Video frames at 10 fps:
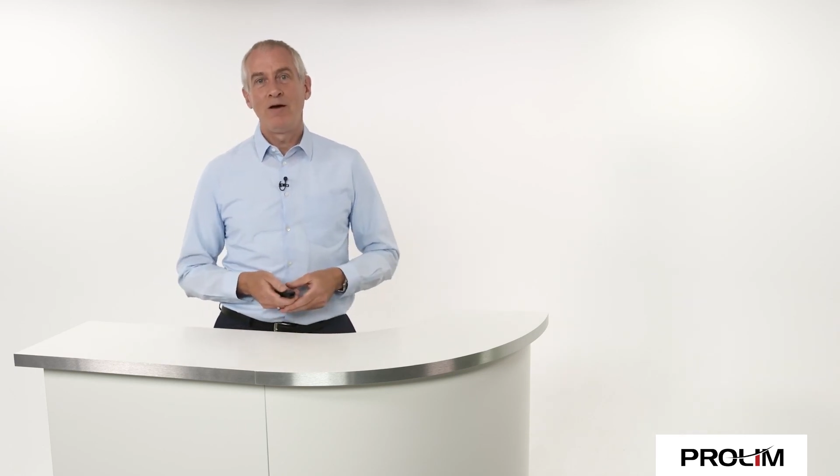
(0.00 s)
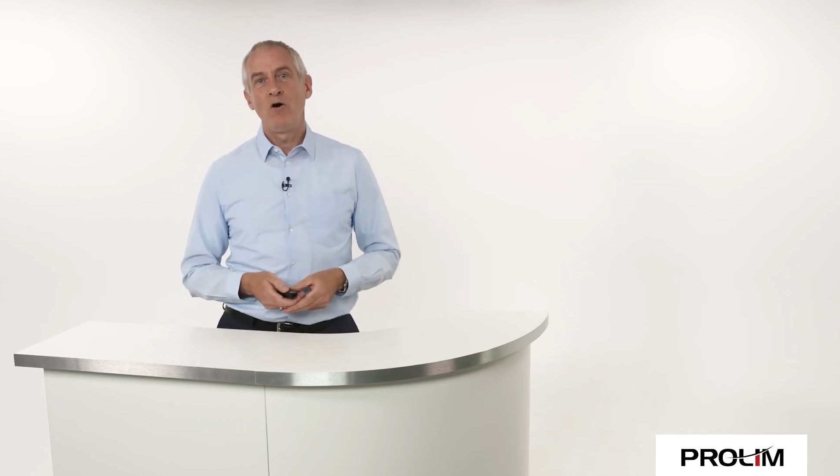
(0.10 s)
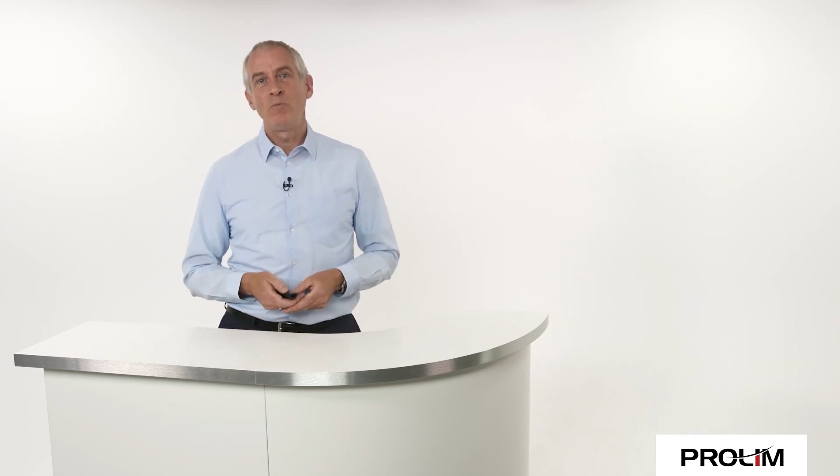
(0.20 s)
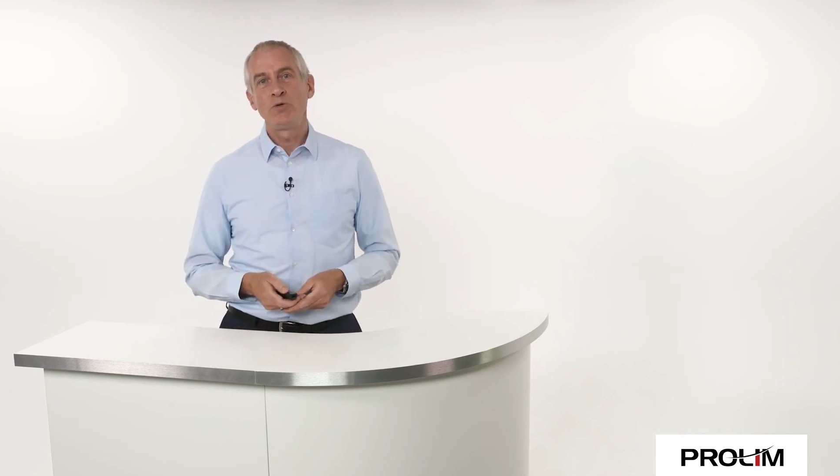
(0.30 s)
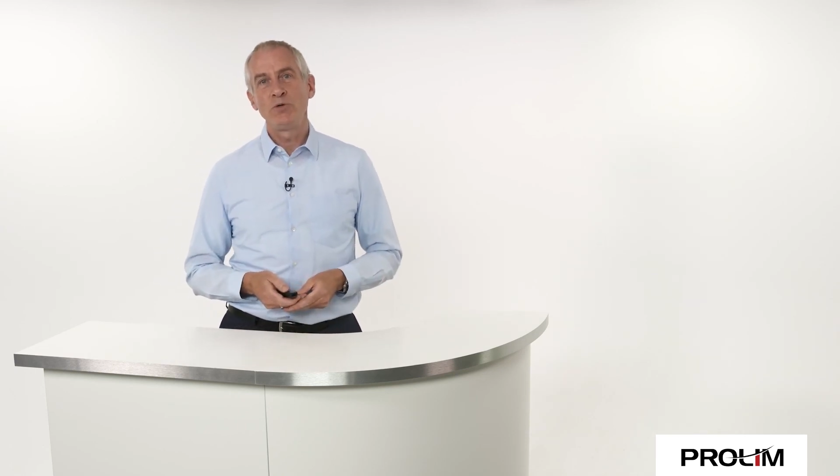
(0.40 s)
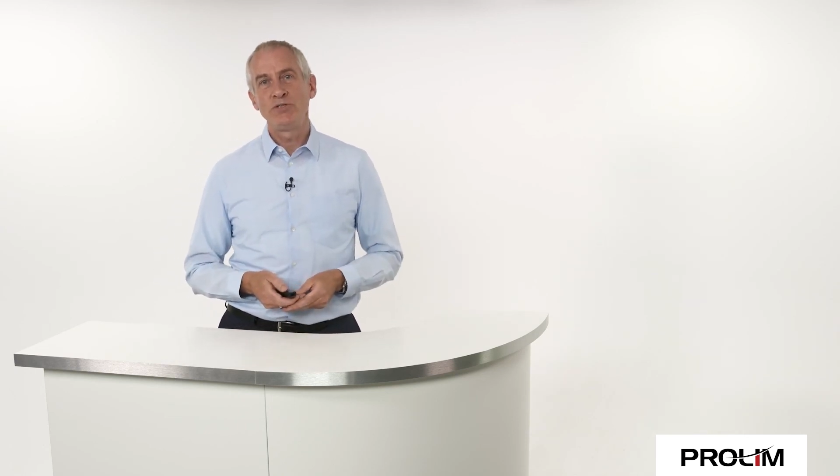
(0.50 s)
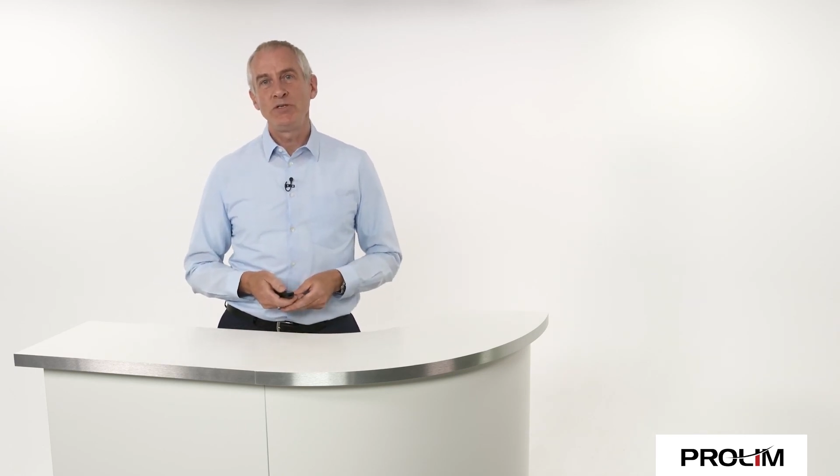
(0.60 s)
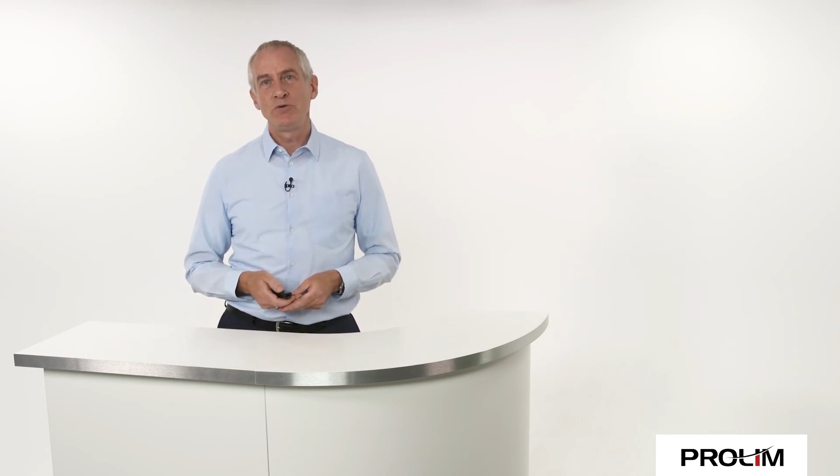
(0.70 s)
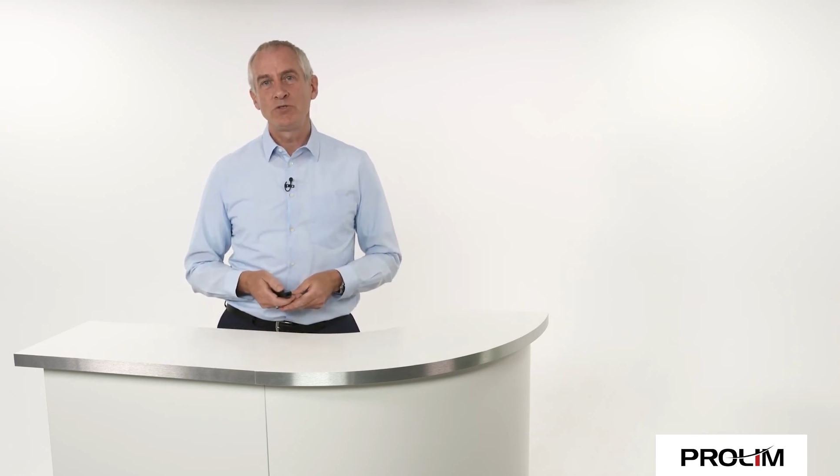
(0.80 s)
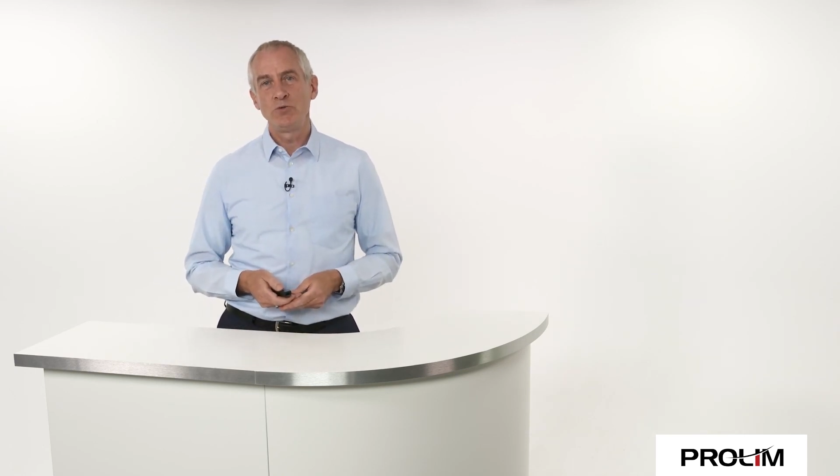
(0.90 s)
Hope to see
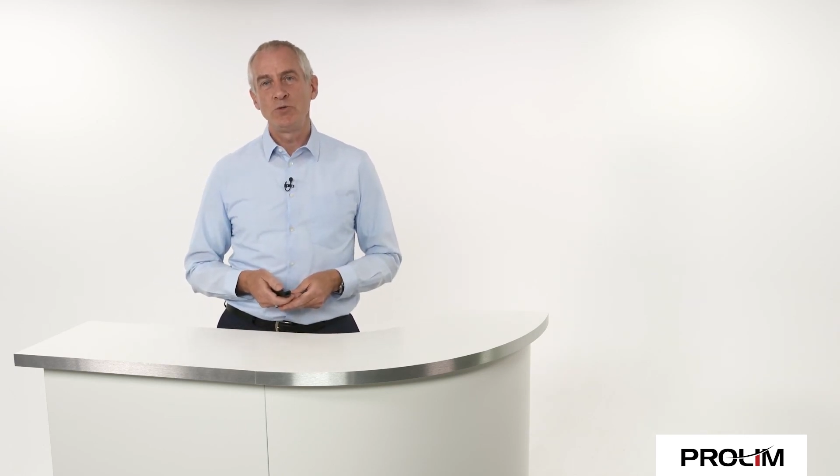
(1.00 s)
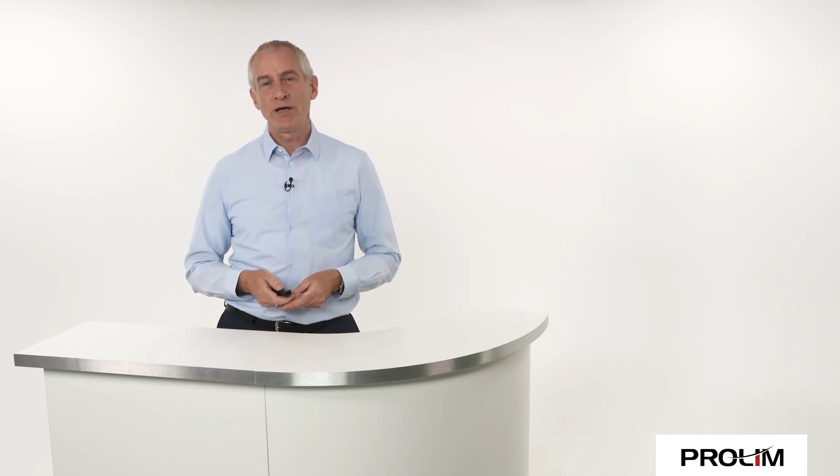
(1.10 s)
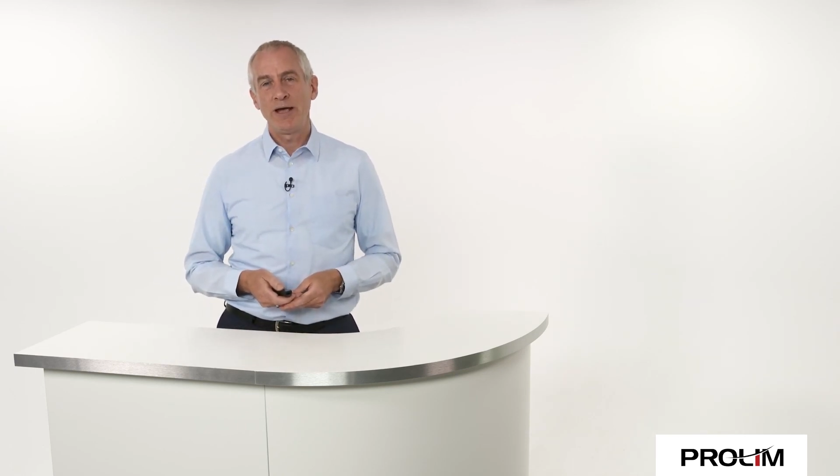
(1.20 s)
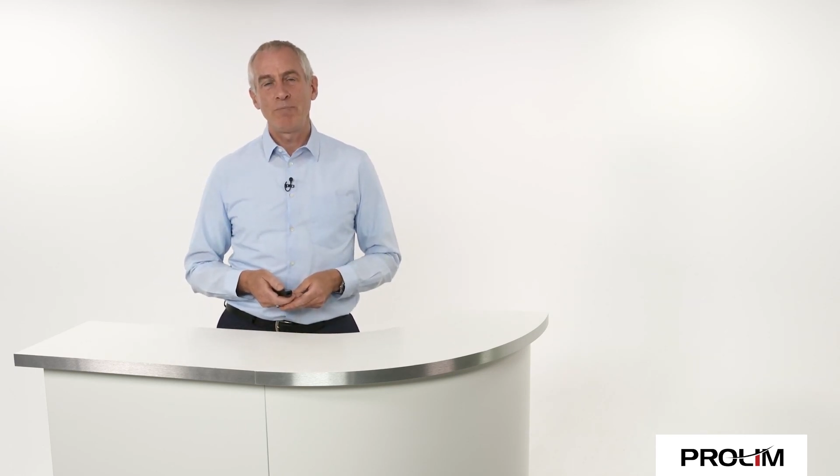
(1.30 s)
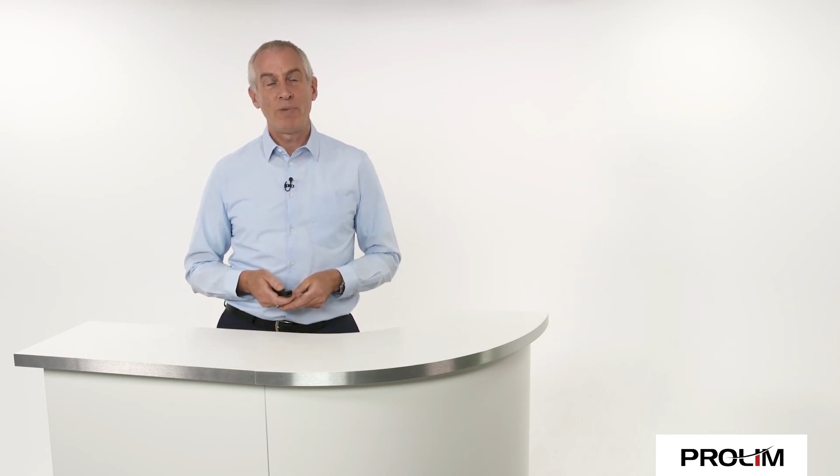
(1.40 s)
you soon again,